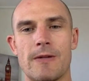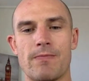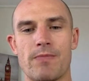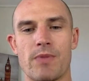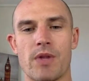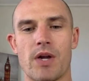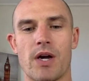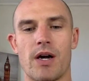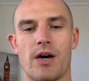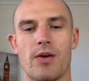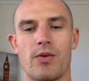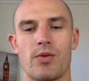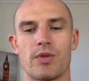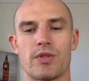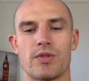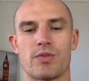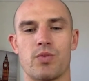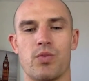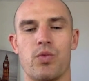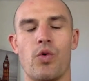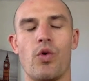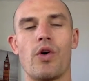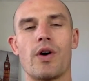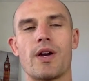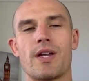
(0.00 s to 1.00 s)
I was
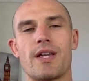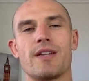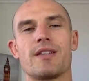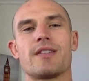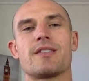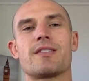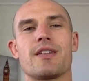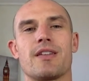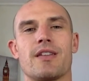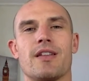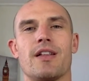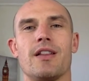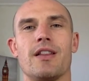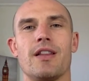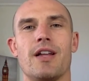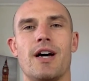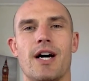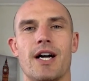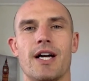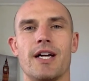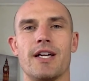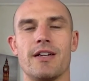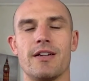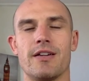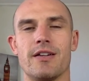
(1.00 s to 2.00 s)
walking to the
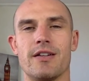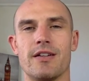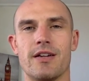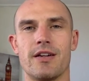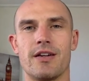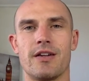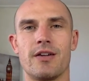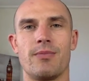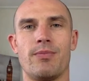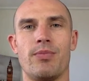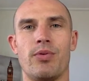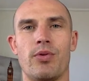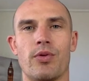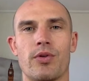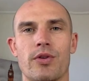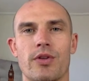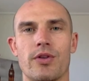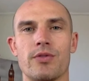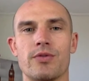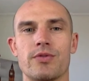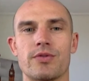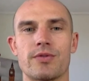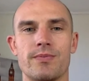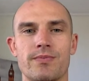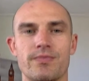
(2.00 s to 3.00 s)
line at a
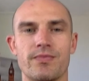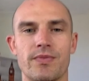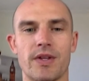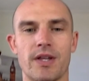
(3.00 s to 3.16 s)
Porto's.